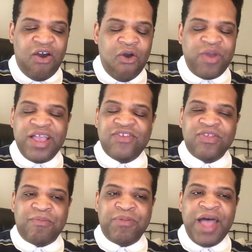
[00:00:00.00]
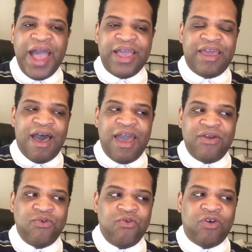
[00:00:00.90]
oh, it's the black guy
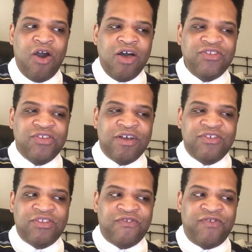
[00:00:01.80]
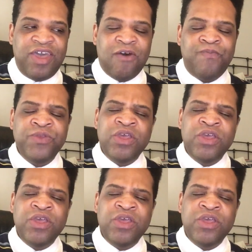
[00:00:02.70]
who caused us to fail,